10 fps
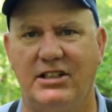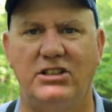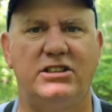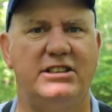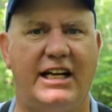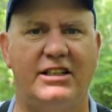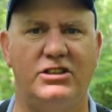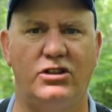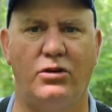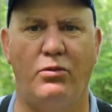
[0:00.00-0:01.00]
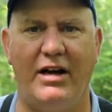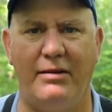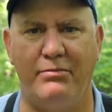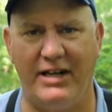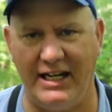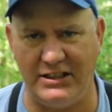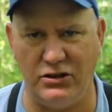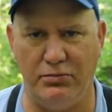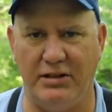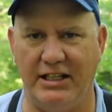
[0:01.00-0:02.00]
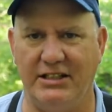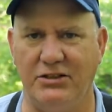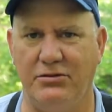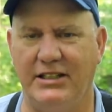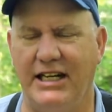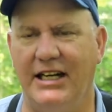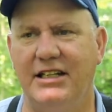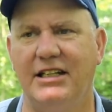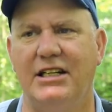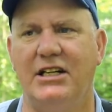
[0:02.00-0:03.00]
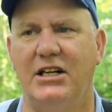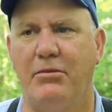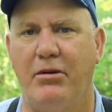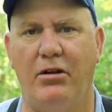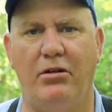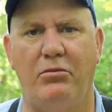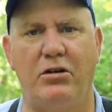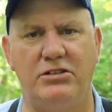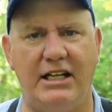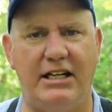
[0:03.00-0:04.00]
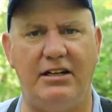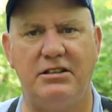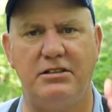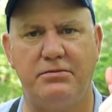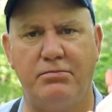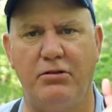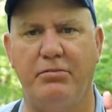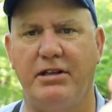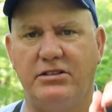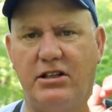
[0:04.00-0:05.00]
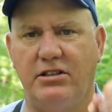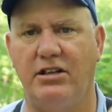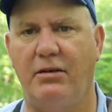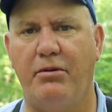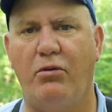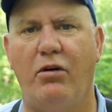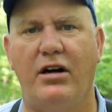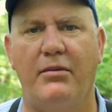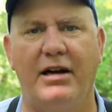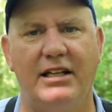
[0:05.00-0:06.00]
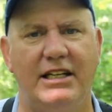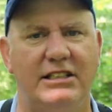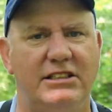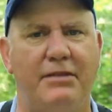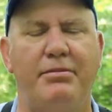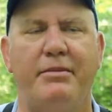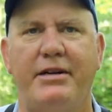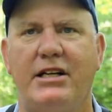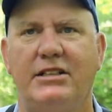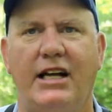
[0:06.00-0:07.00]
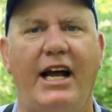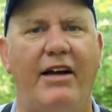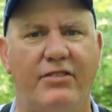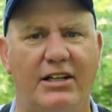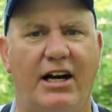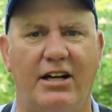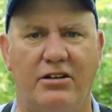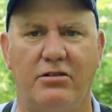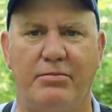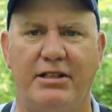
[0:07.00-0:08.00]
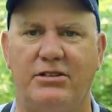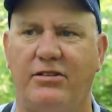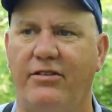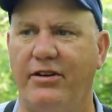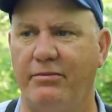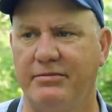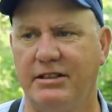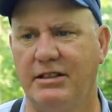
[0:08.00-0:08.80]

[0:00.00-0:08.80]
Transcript: not exactly sure when, but I do plan on doing that. Well, Rosetta Spoonbills are number one on my list simply because I haven't got a good picture of them.